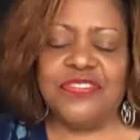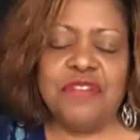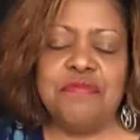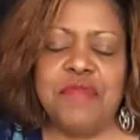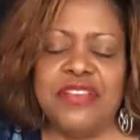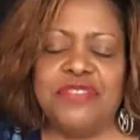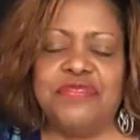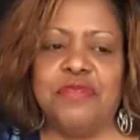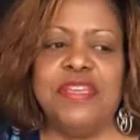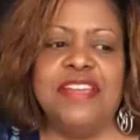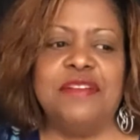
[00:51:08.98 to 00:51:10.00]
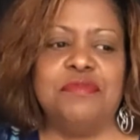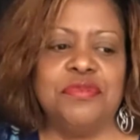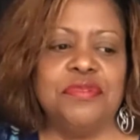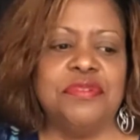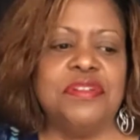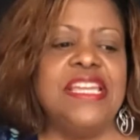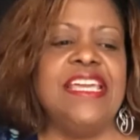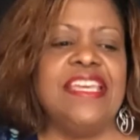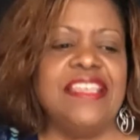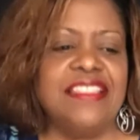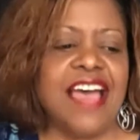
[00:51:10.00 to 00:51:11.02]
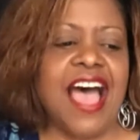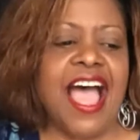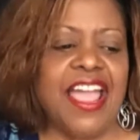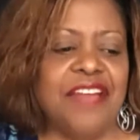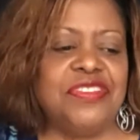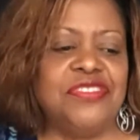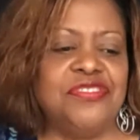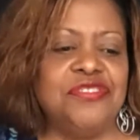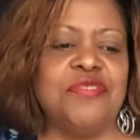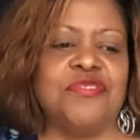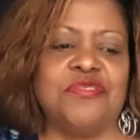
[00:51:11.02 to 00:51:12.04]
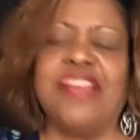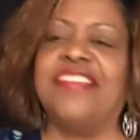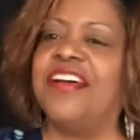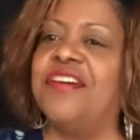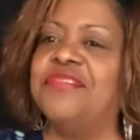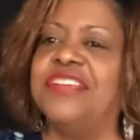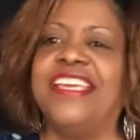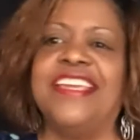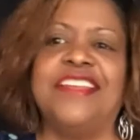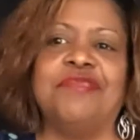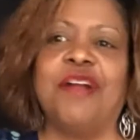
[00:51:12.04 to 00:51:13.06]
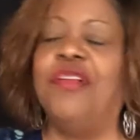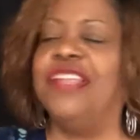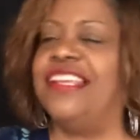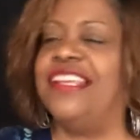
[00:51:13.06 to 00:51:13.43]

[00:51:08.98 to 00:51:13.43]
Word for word: much for me to breathe. I have to do a straight tone to get it rolling.